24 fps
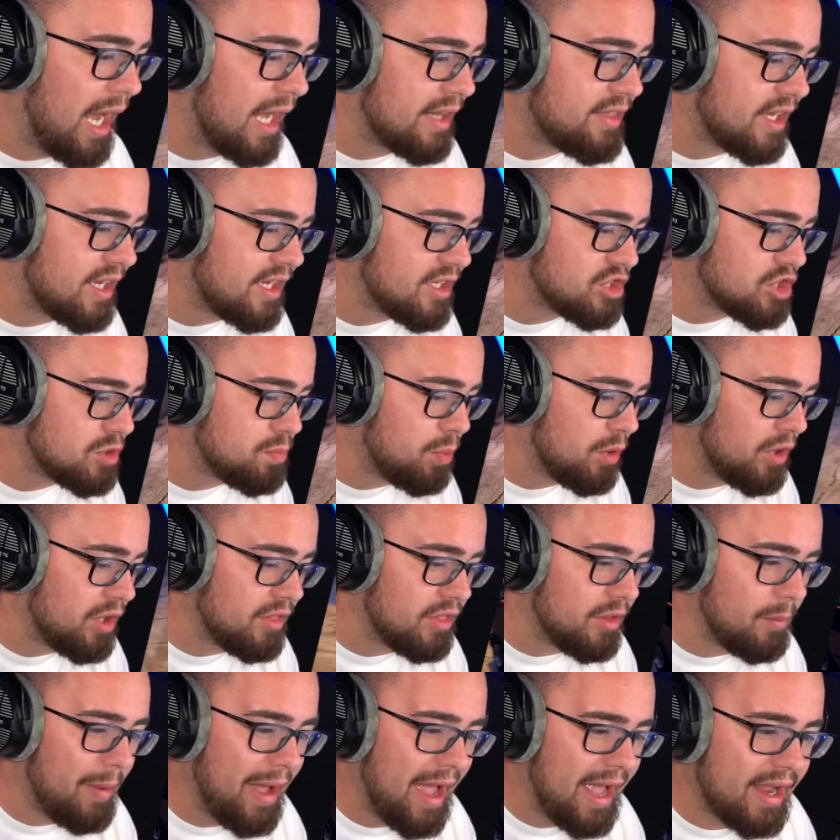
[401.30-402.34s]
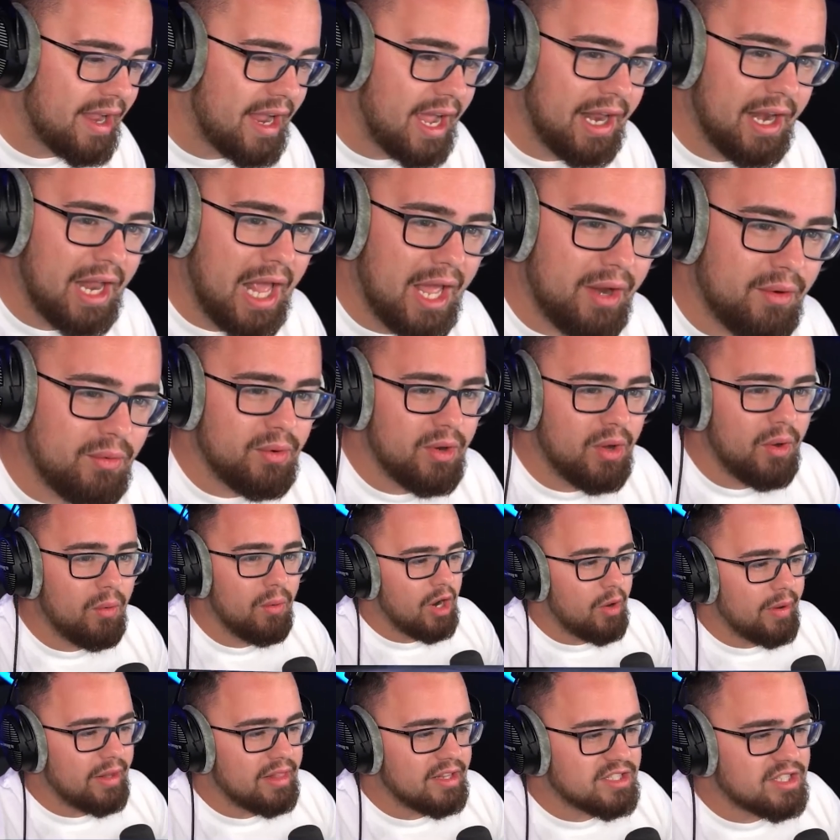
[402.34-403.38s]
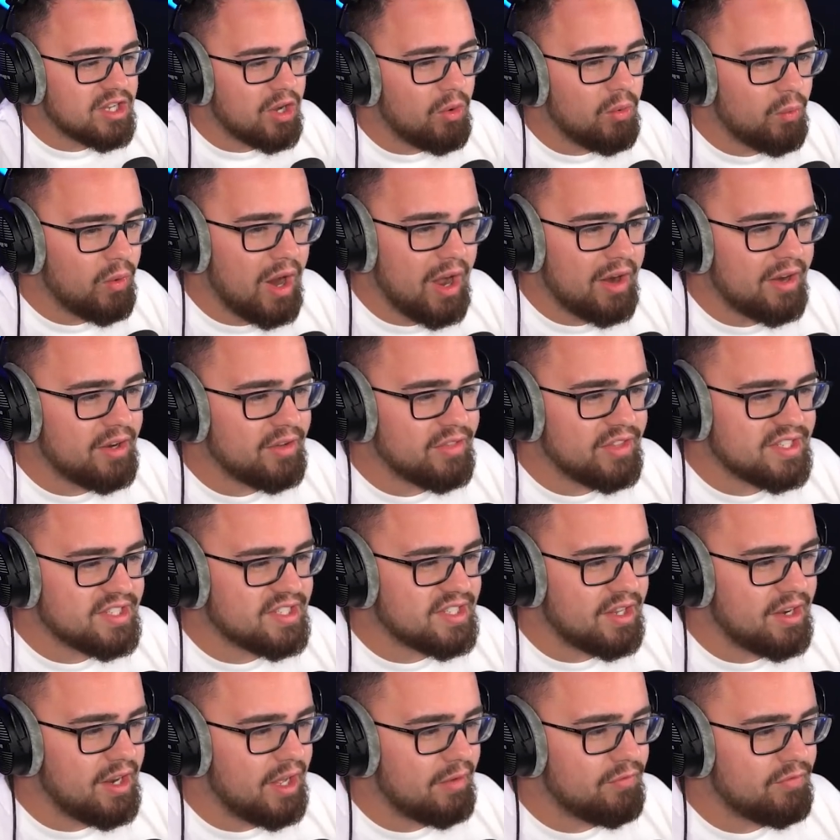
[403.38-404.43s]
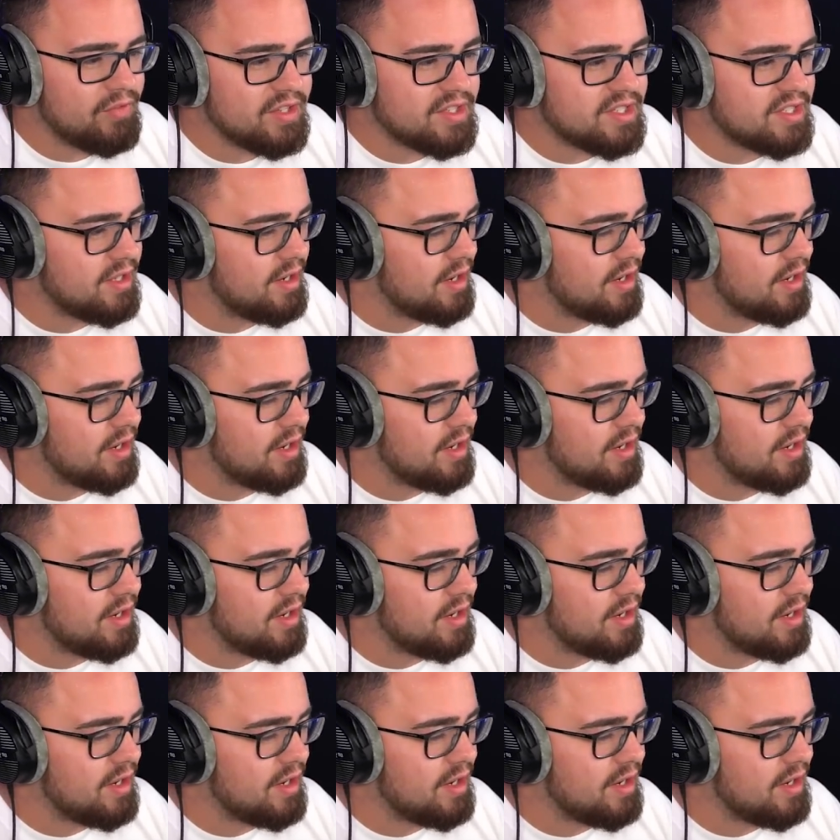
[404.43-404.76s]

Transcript: think I just put it in the back. I, I don't know. All right, let's go. We're out of here. This is enough. This is